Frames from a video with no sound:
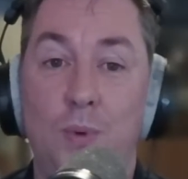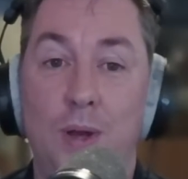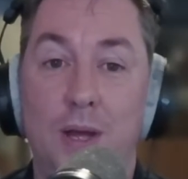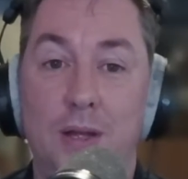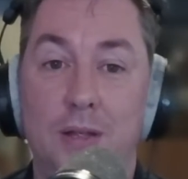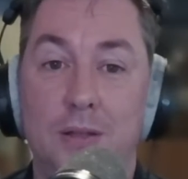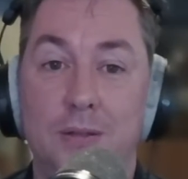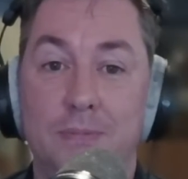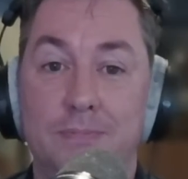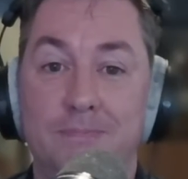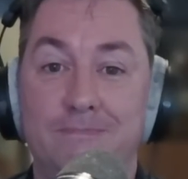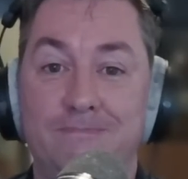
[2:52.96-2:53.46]

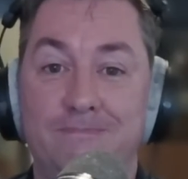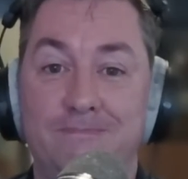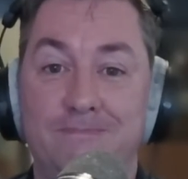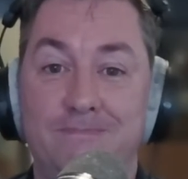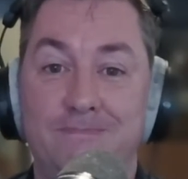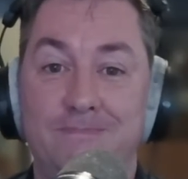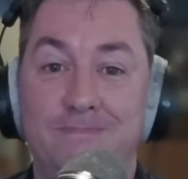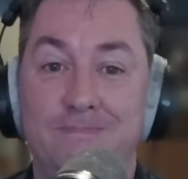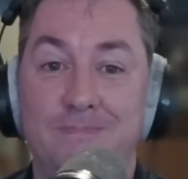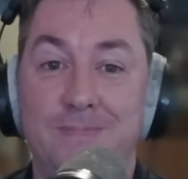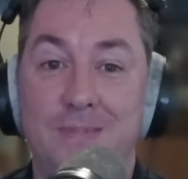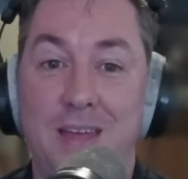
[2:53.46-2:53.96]
well,
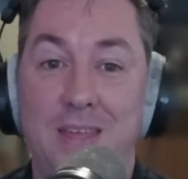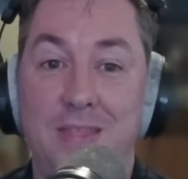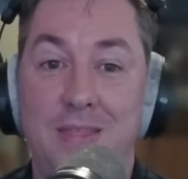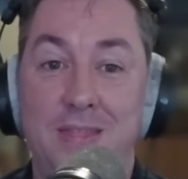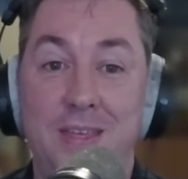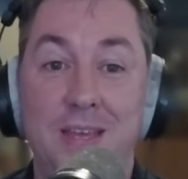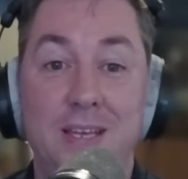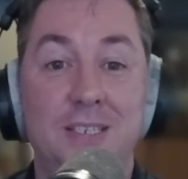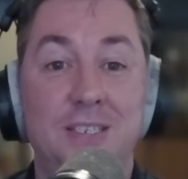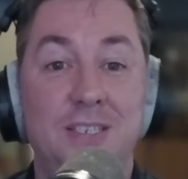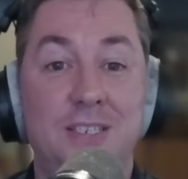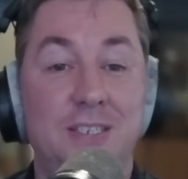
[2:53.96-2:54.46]

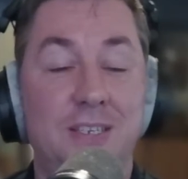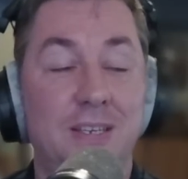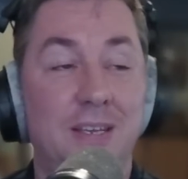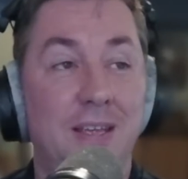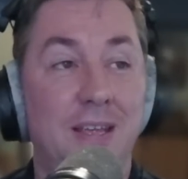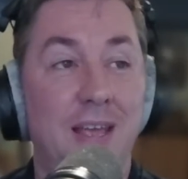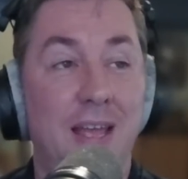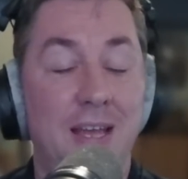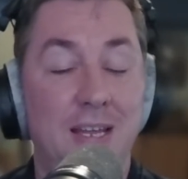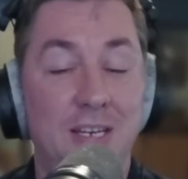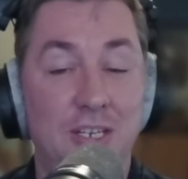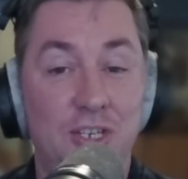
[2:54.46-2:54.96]
this
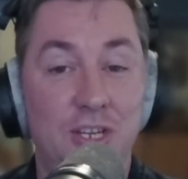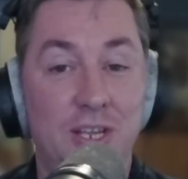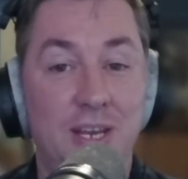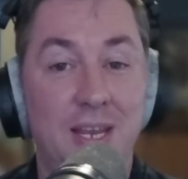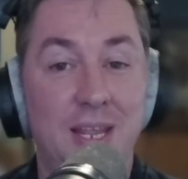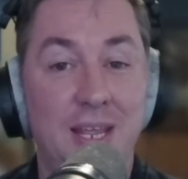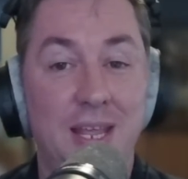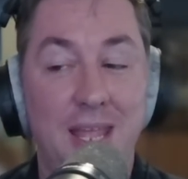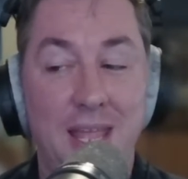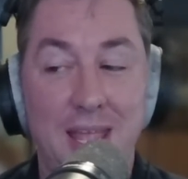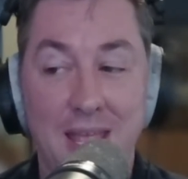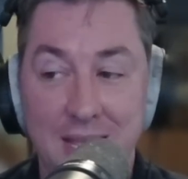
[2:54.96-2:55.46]

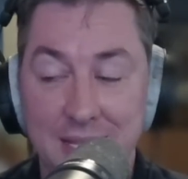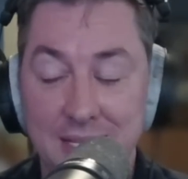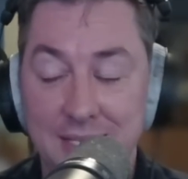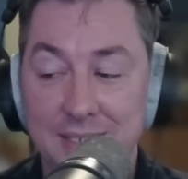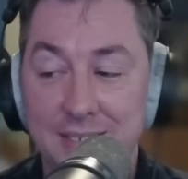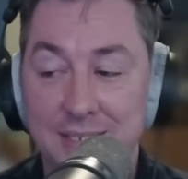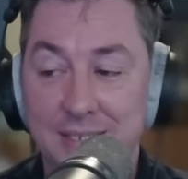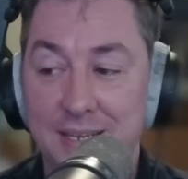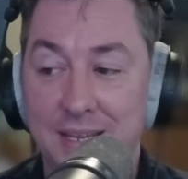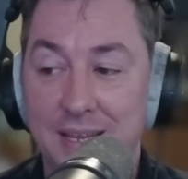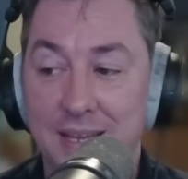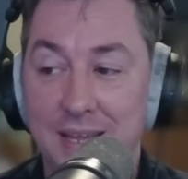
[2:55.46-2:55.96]
engine
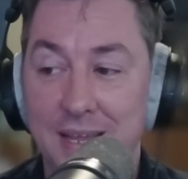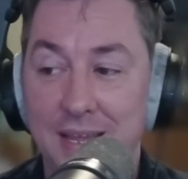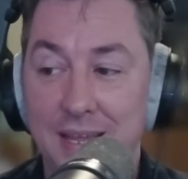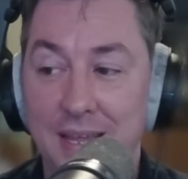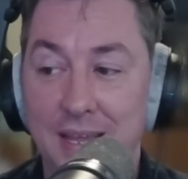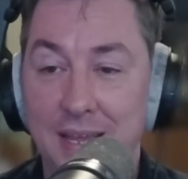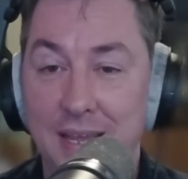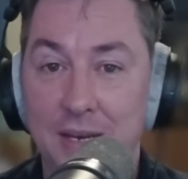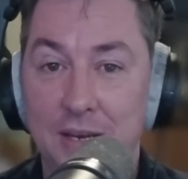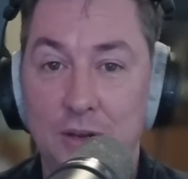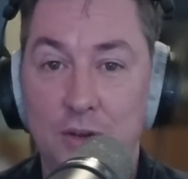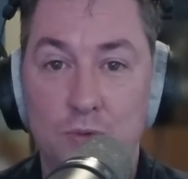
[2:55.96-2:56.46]
is
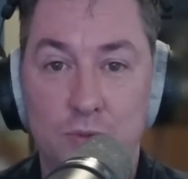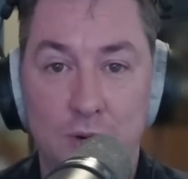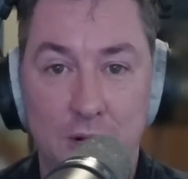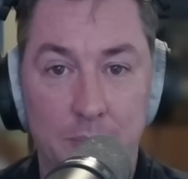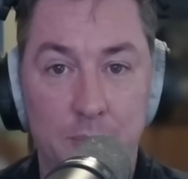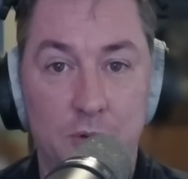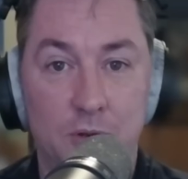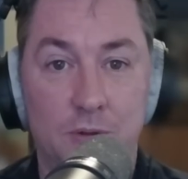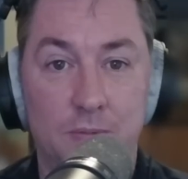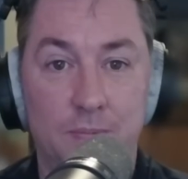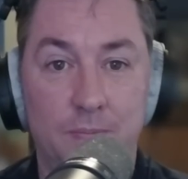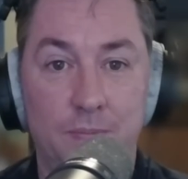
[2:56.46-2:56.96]

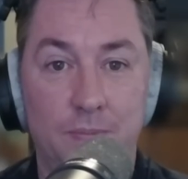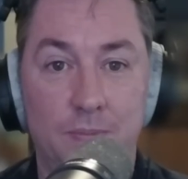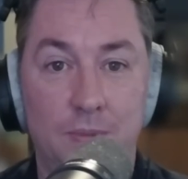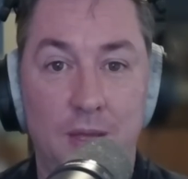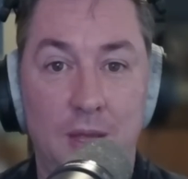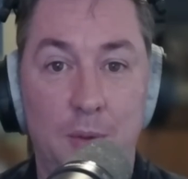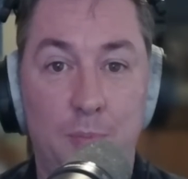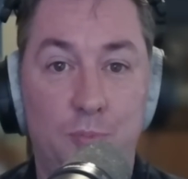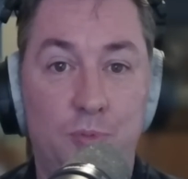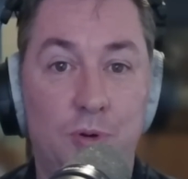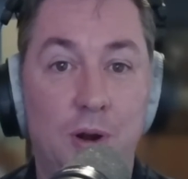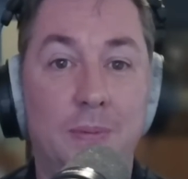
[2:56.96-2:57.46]
incredible.
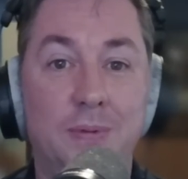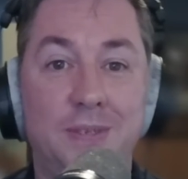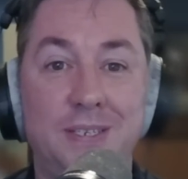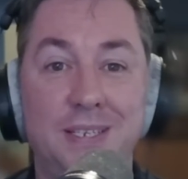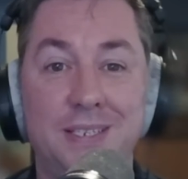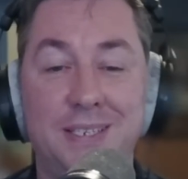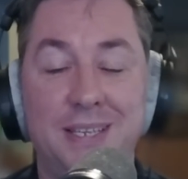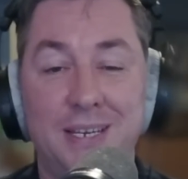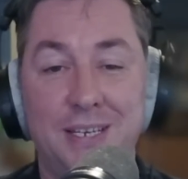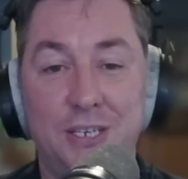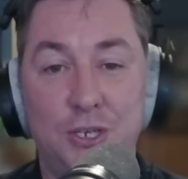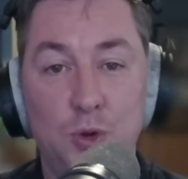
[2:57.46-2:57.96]
It
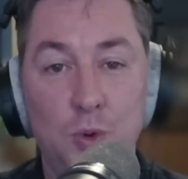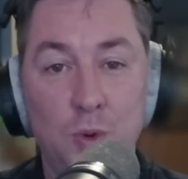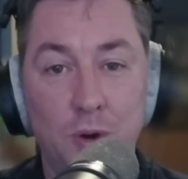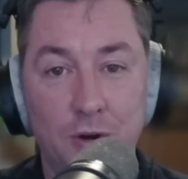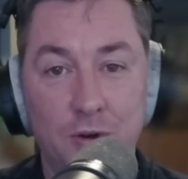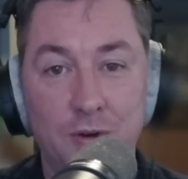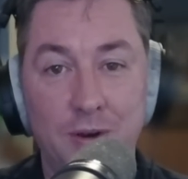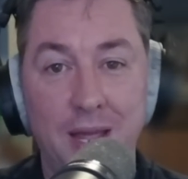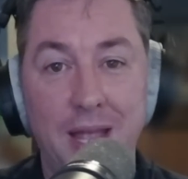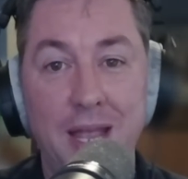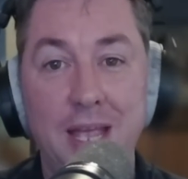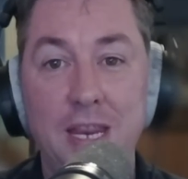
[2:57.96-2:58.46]
promises
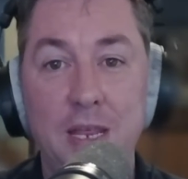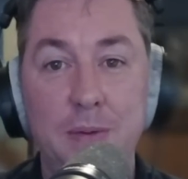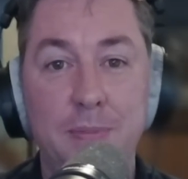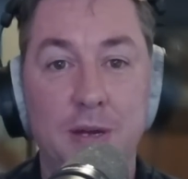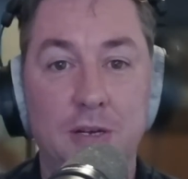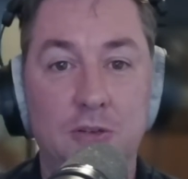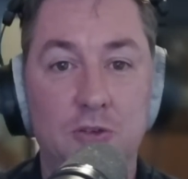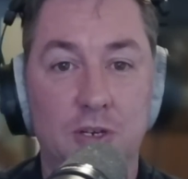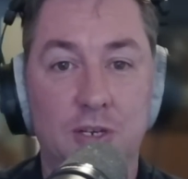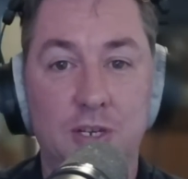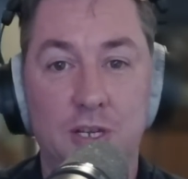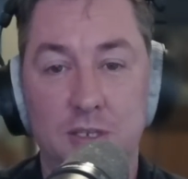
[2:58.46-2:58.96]
280
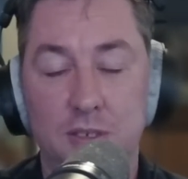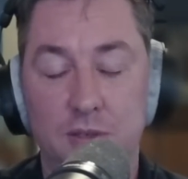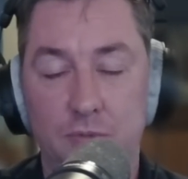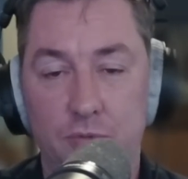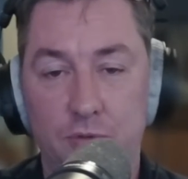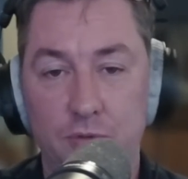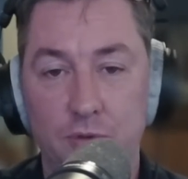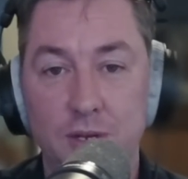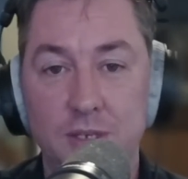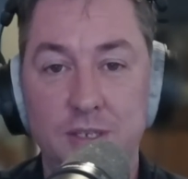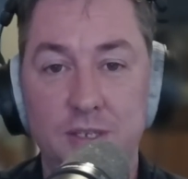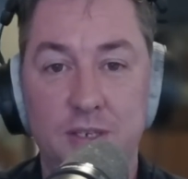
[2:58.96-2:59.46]
metric tons
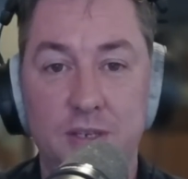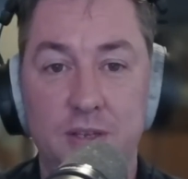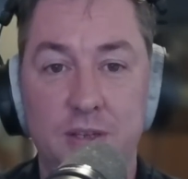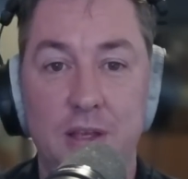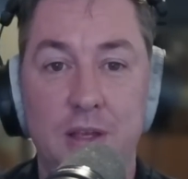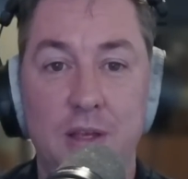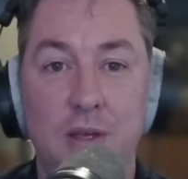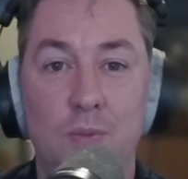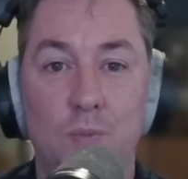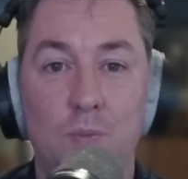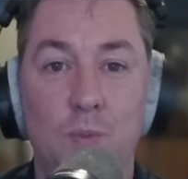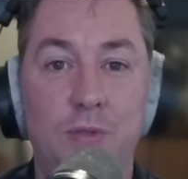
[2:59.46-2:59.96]
of thrust
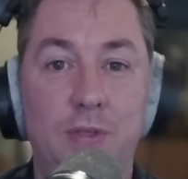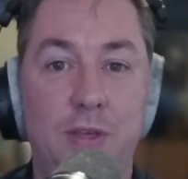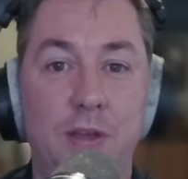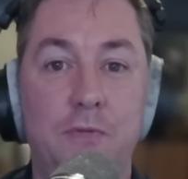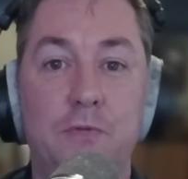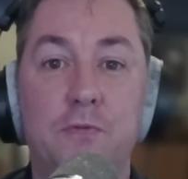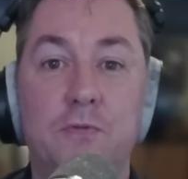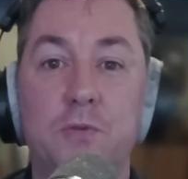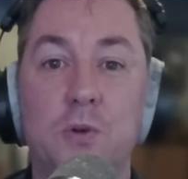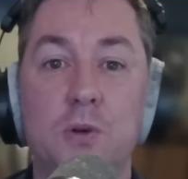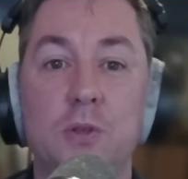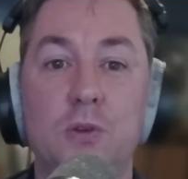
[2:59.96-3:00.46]
with
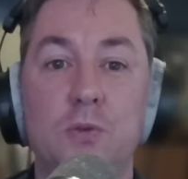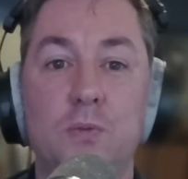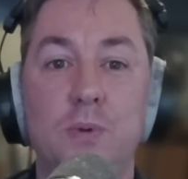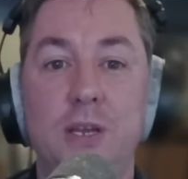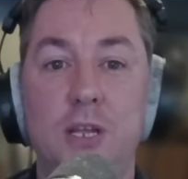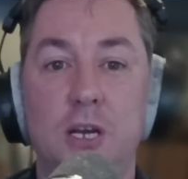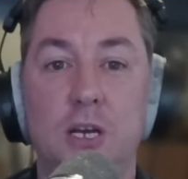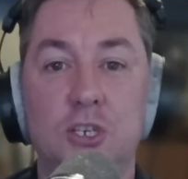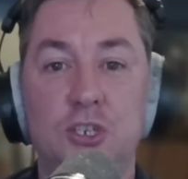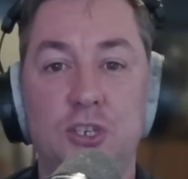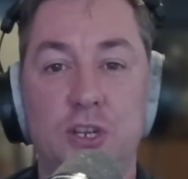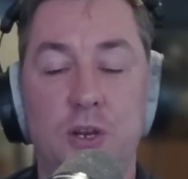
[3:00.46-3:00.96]
a further
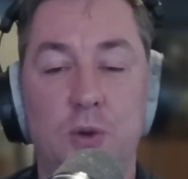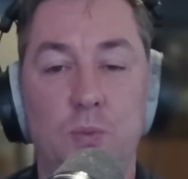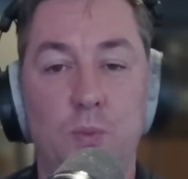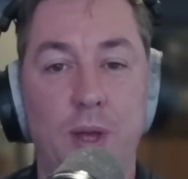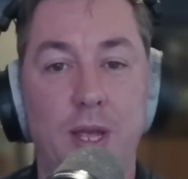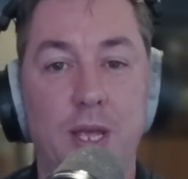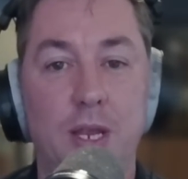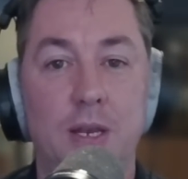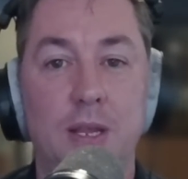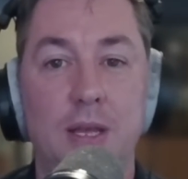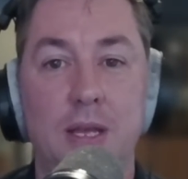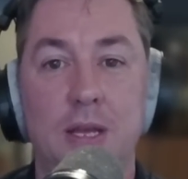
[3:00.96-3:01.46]
reduction in
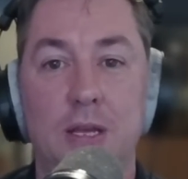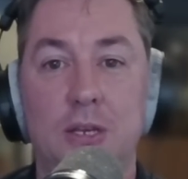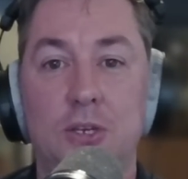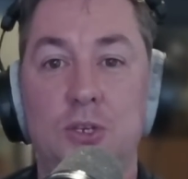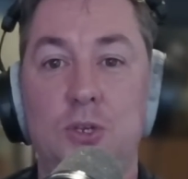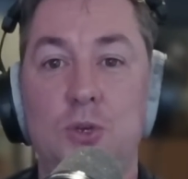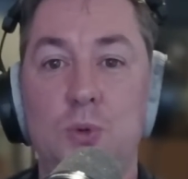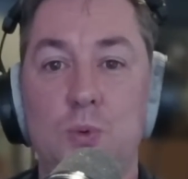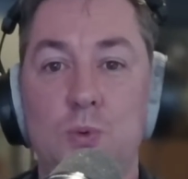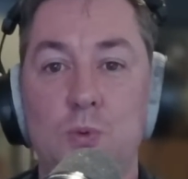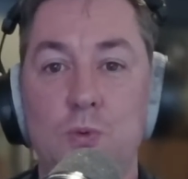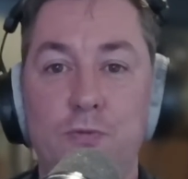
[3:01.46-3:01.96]
weight
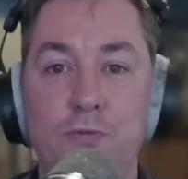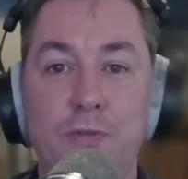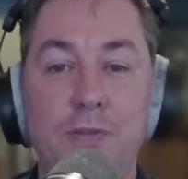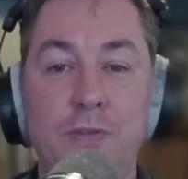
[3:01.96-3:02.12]
to